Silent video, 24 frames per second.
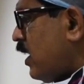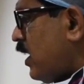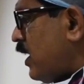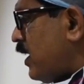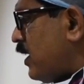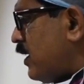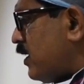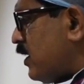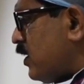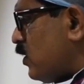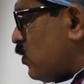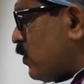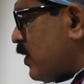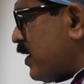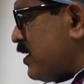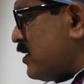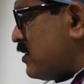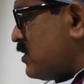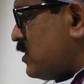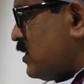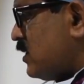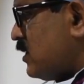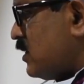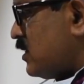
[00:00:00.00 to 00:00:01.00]
and you
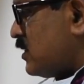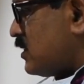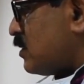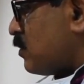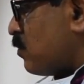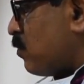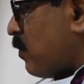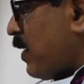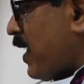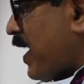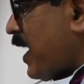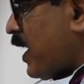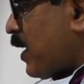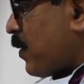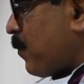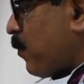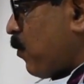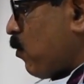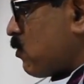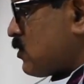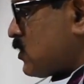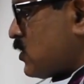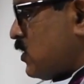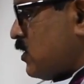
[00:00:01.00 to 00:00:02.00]
can see this
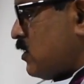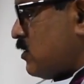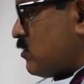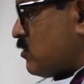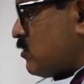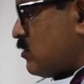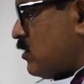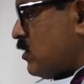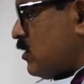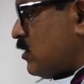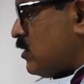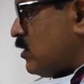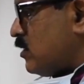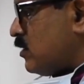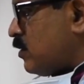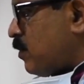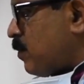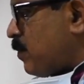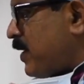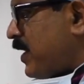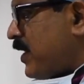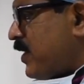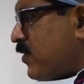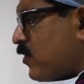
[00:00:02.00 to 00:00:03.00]
black portion is
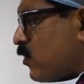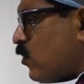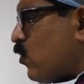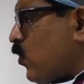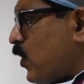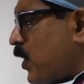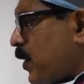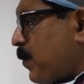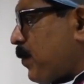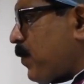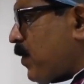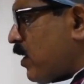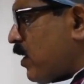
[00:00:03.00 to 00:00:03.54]
the blood going